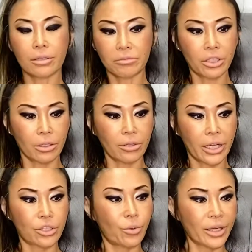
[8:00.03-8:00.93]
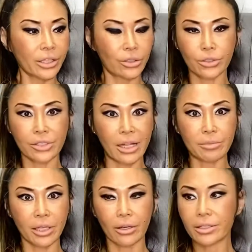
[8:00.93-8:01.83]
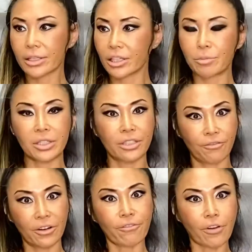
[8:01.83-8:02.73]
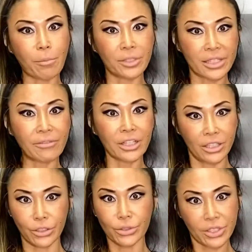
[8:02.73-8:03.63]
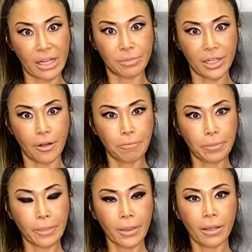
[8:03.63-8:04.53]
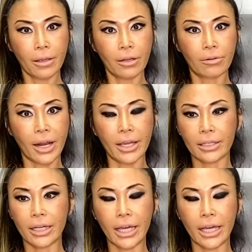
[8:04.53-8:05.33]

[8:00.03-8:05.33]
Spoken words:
you know, a 20-year-old stem cell is going to be different from a 70-year-old stem cell, right?